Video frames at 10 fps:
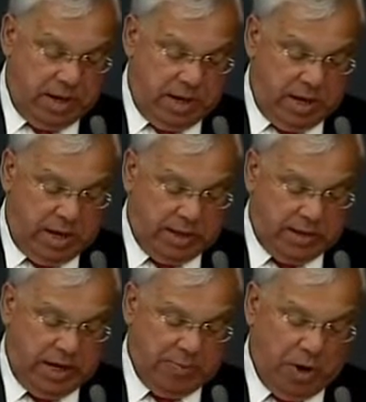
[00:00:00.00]

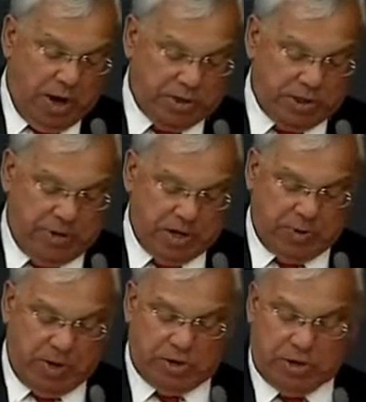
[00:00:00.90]
Indeed, Boston is the best
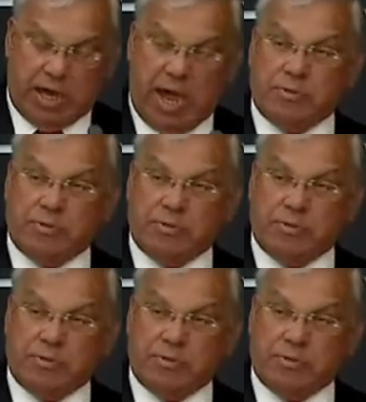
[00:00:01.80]
place to capture and